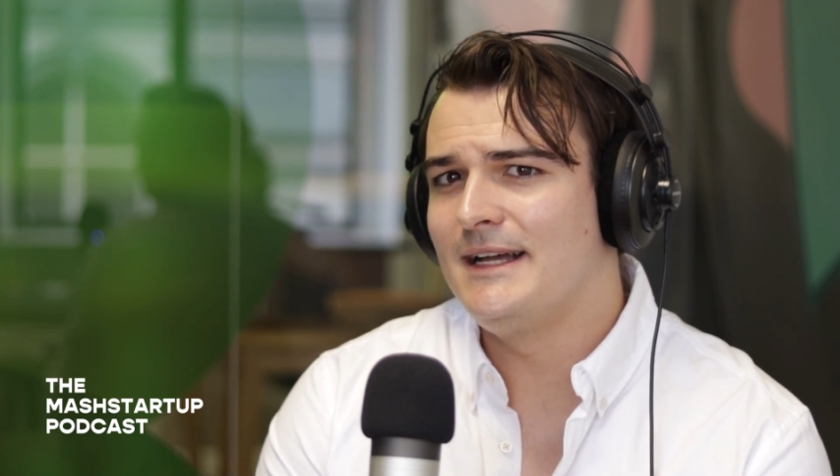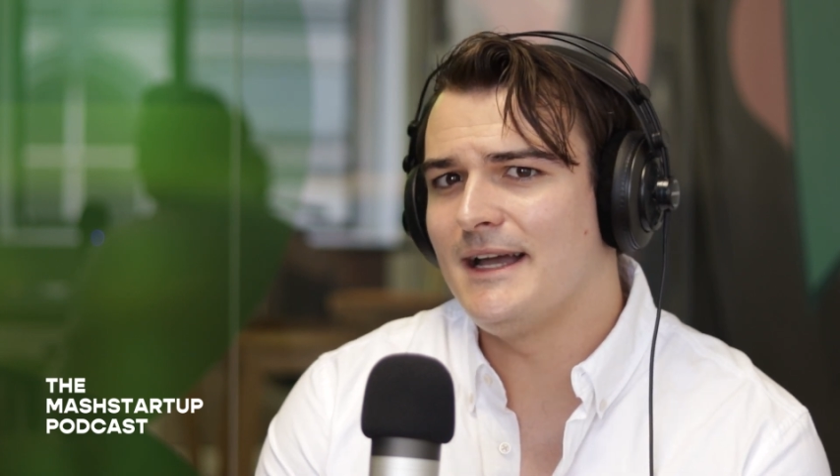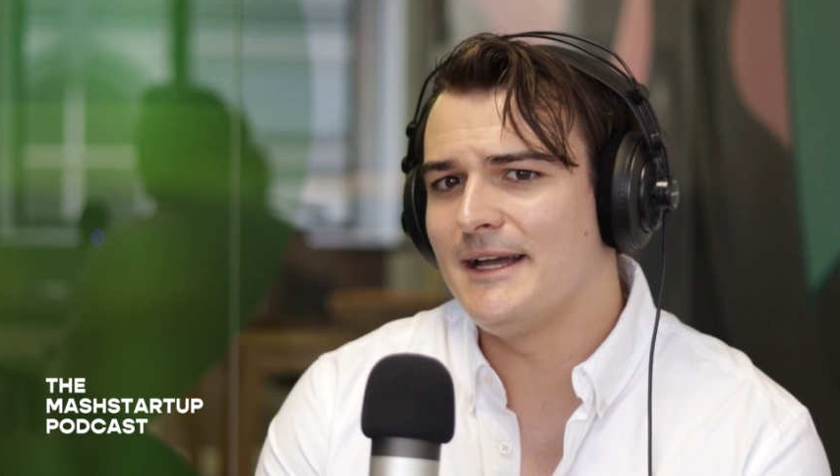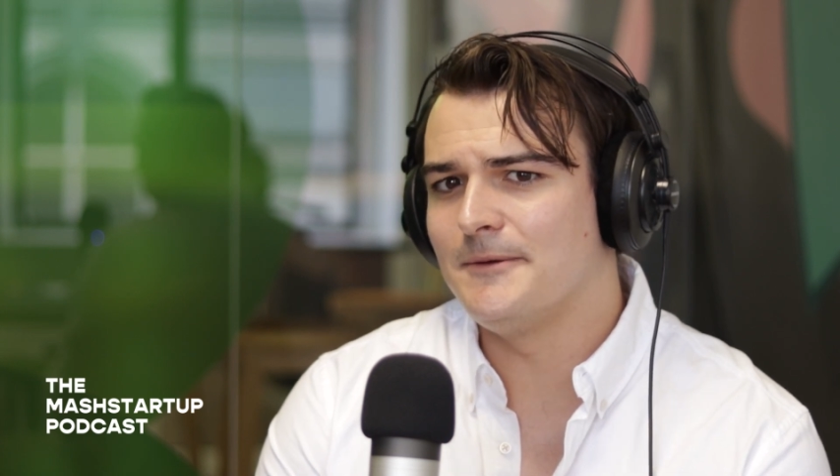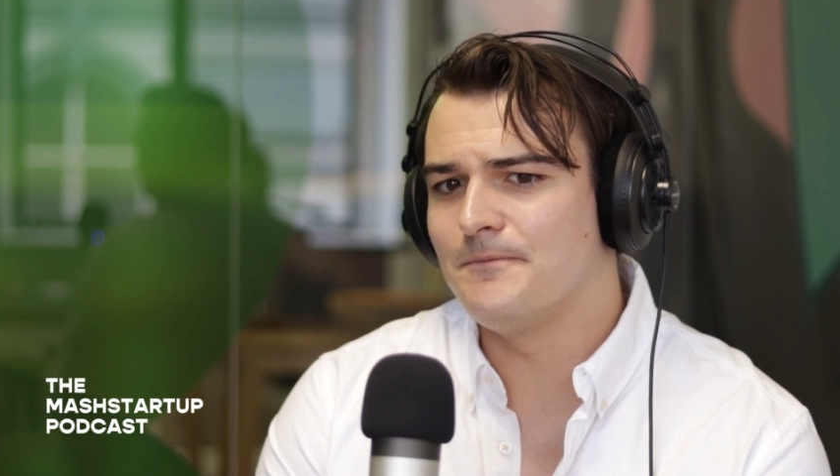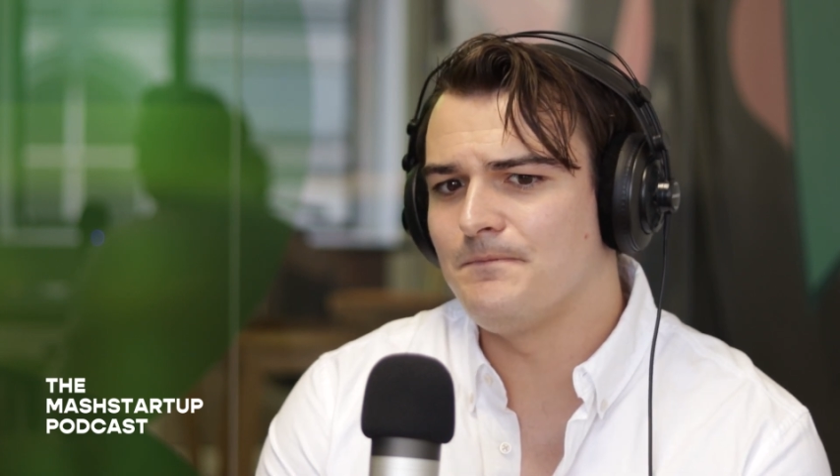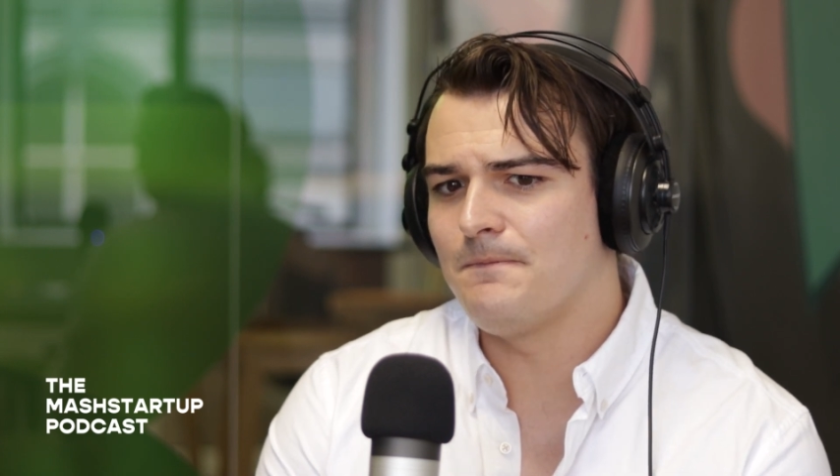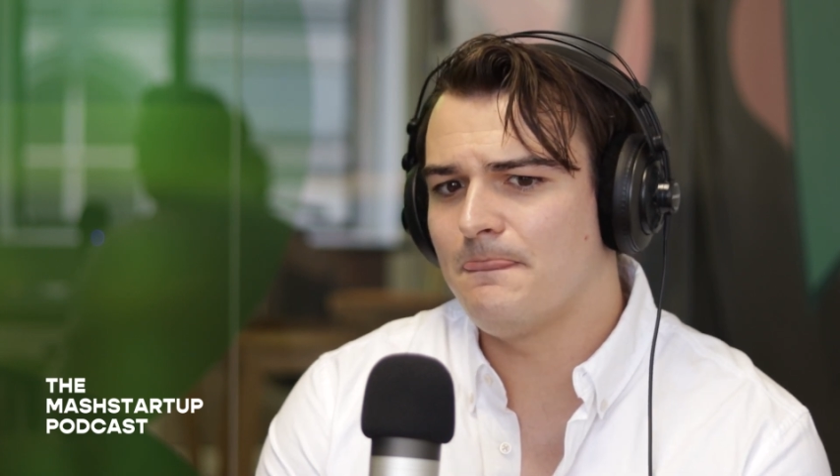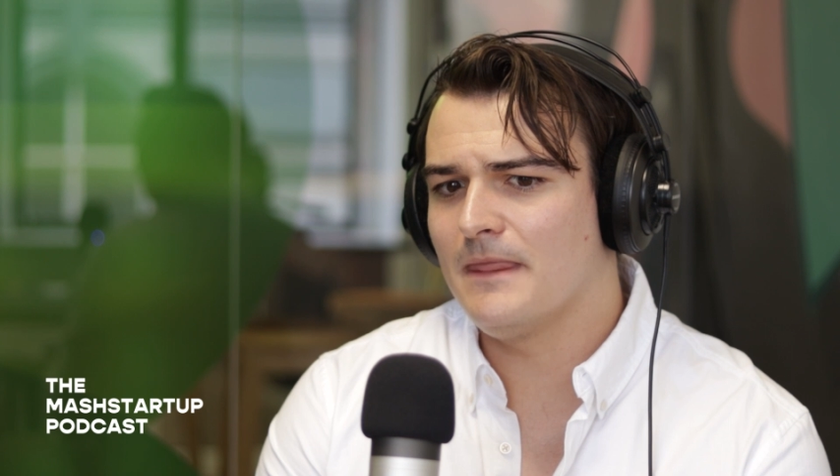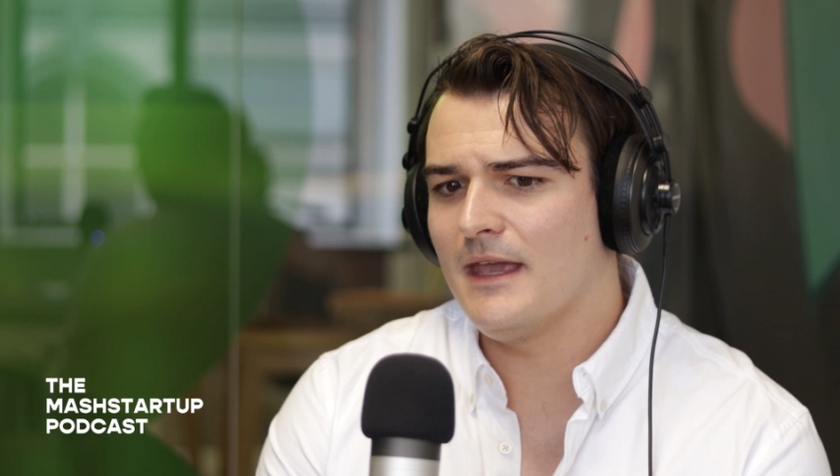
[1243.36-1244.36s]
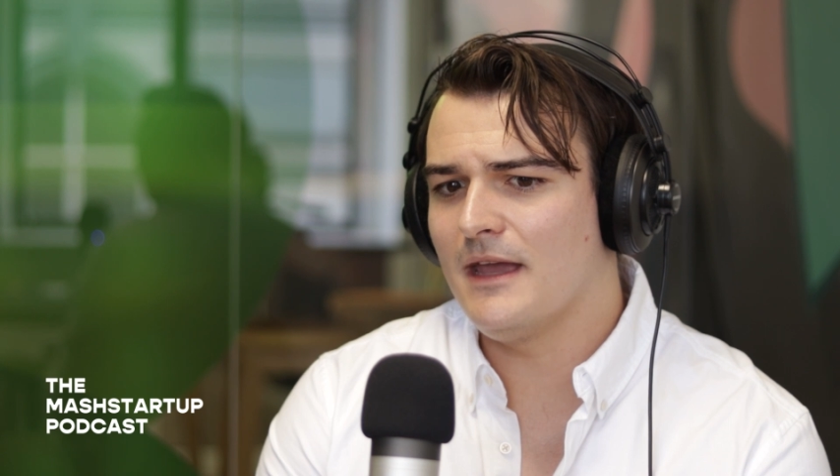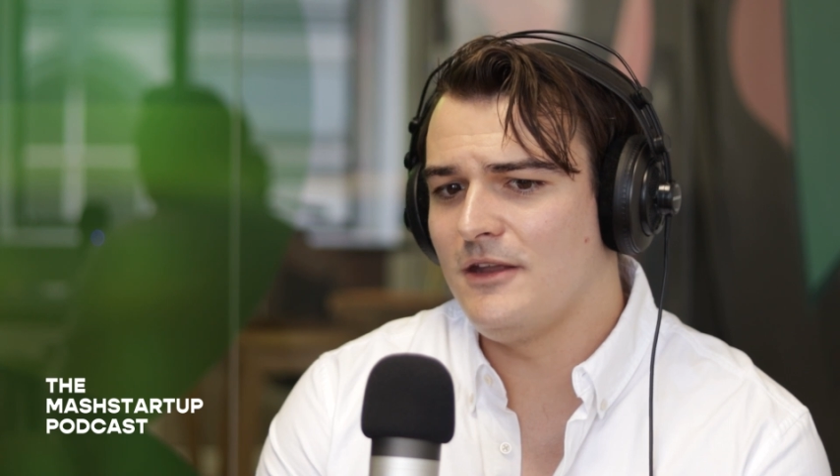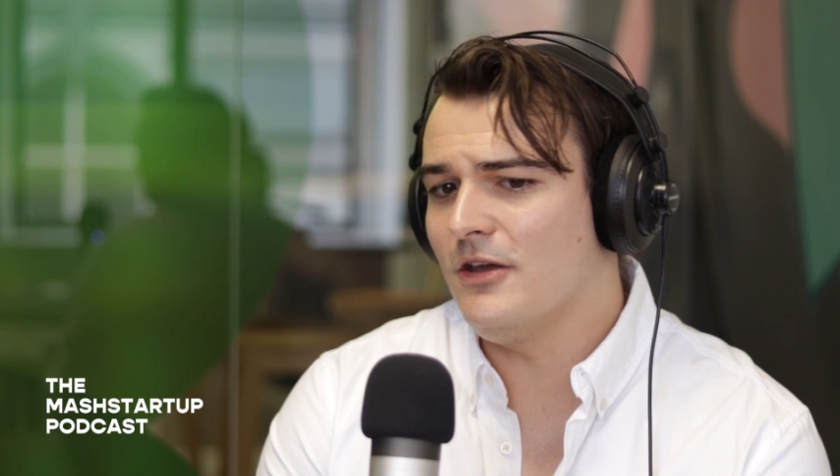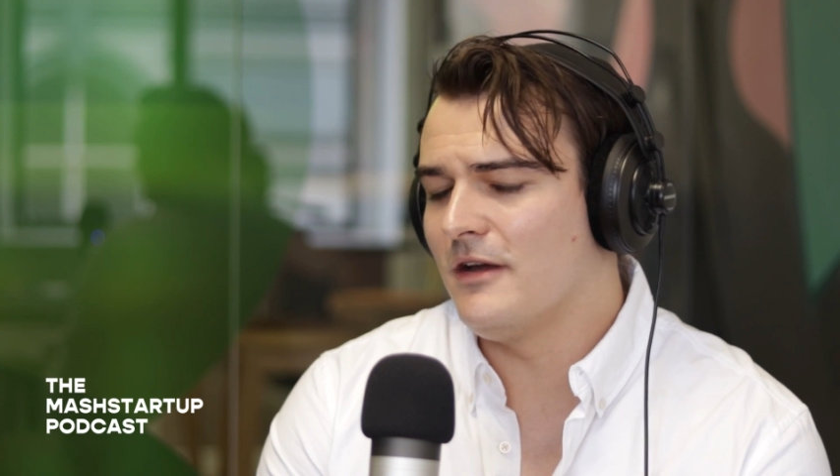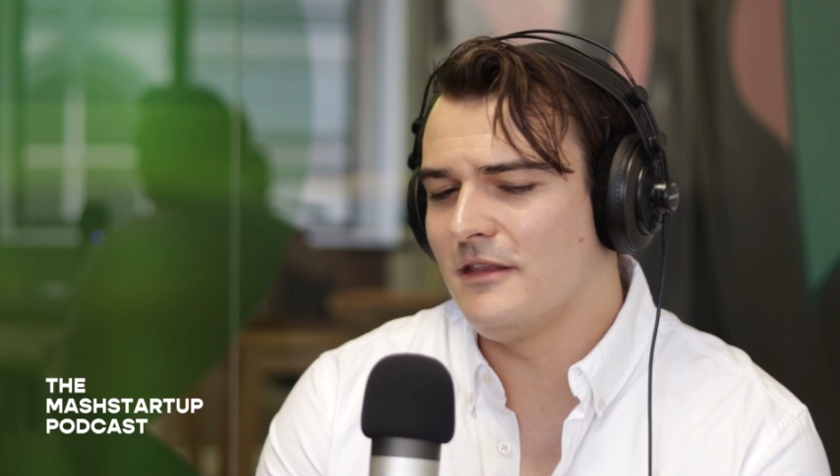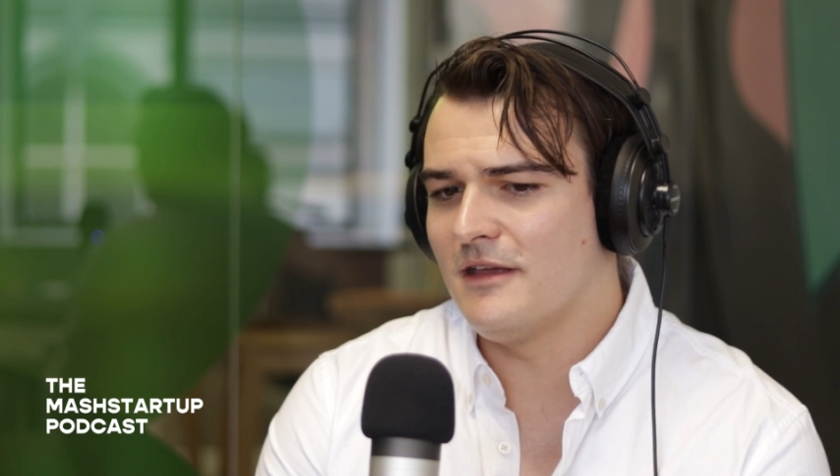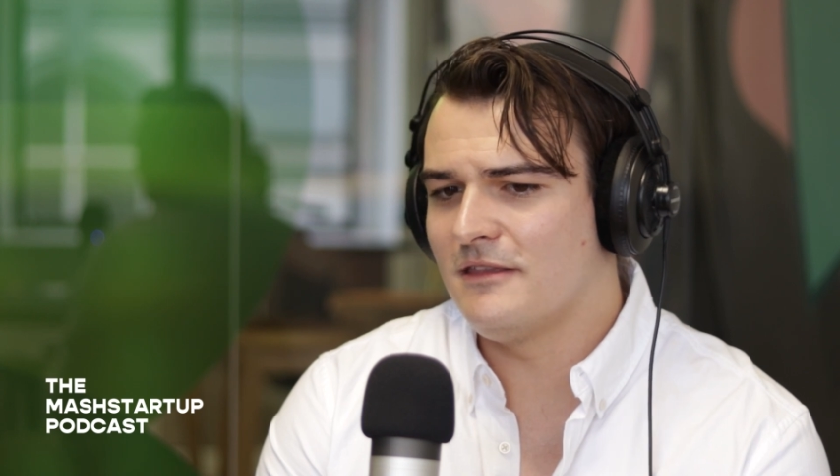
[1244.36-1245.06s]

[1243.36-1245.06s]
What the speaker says: I